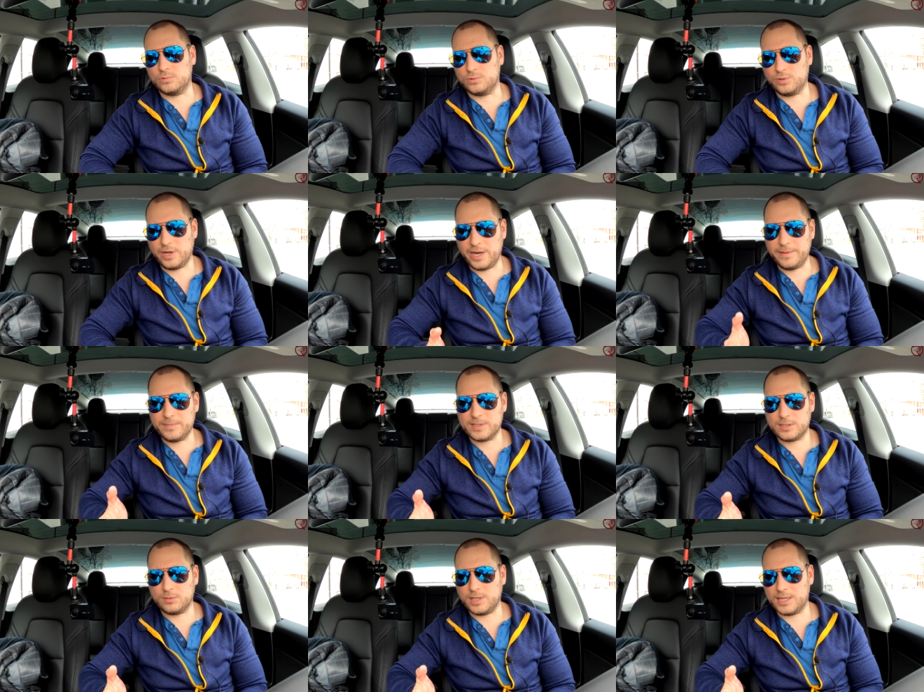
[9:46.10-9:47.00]
to 3,
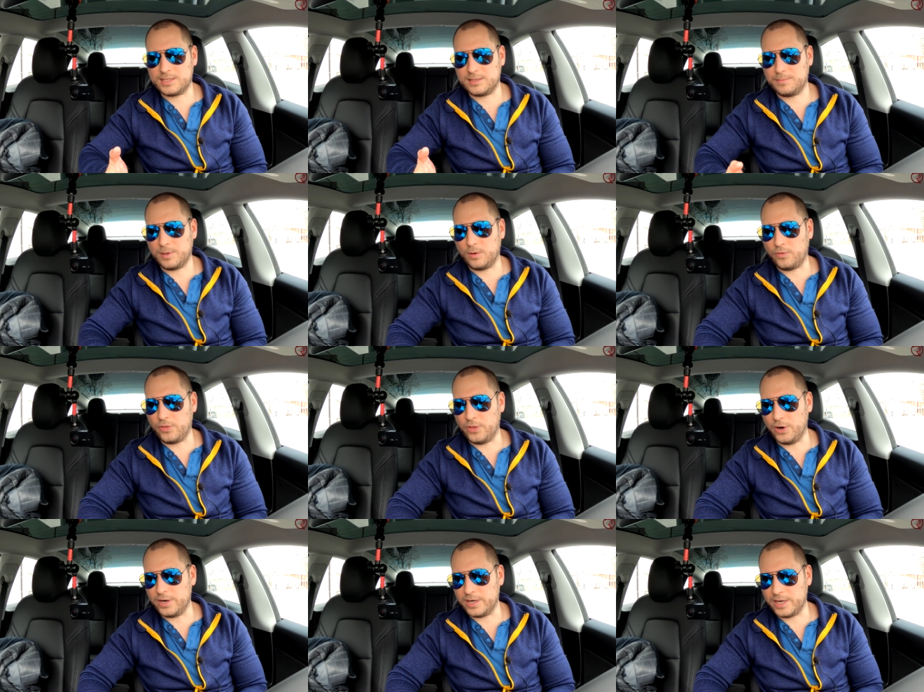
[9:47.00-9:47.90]
so that's about
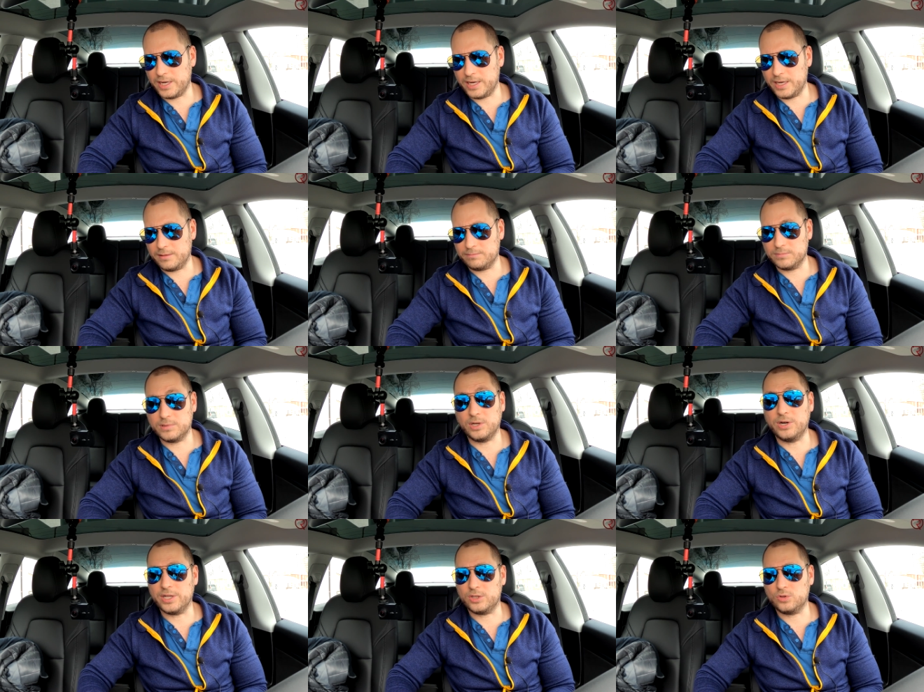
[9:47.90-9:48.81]

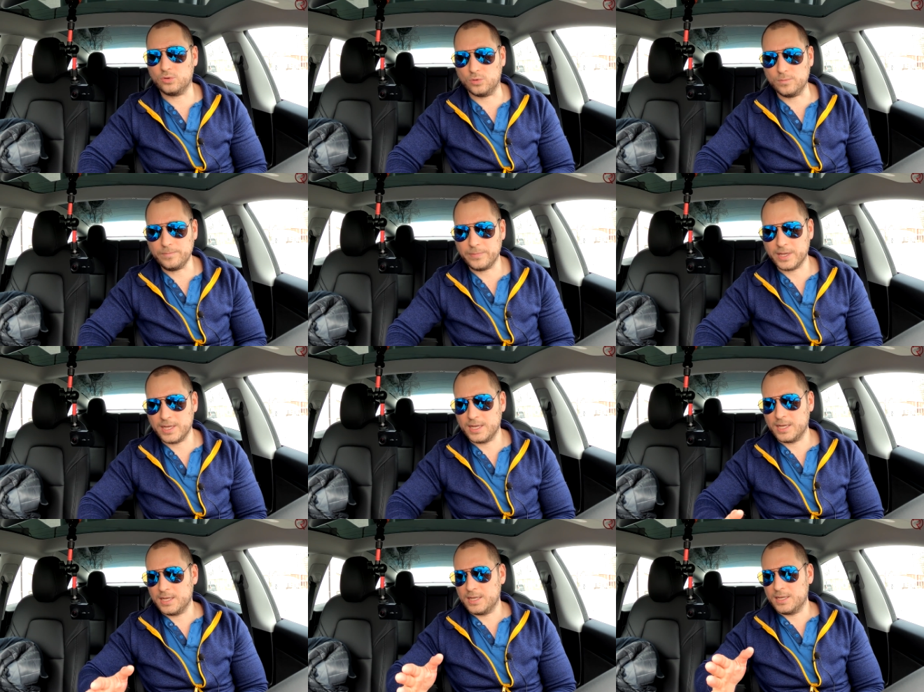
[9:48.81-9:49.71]
32.
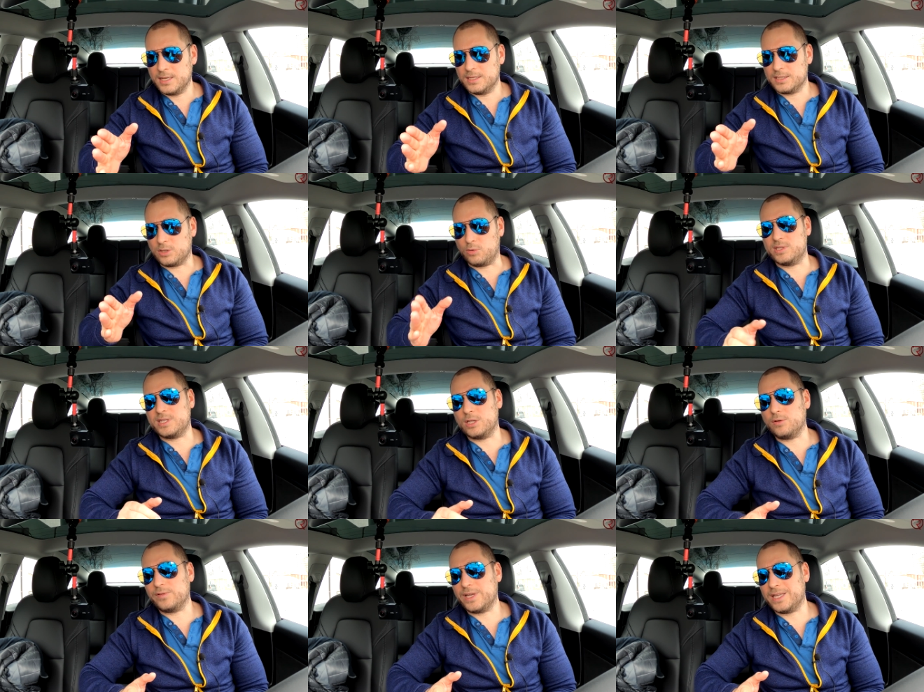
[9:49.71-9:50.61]
So
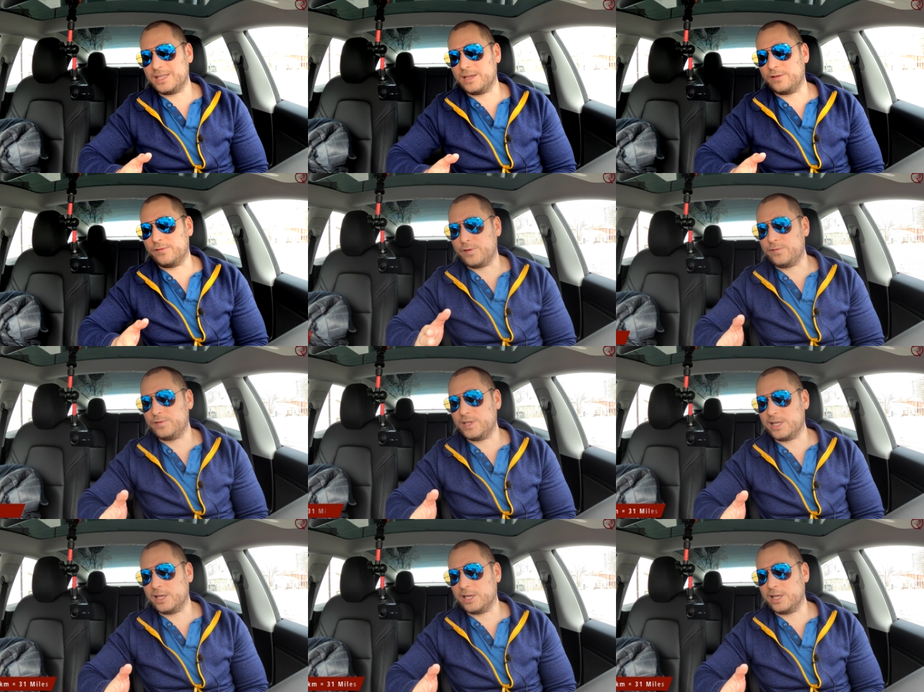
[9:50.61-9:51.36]
instead of getting 50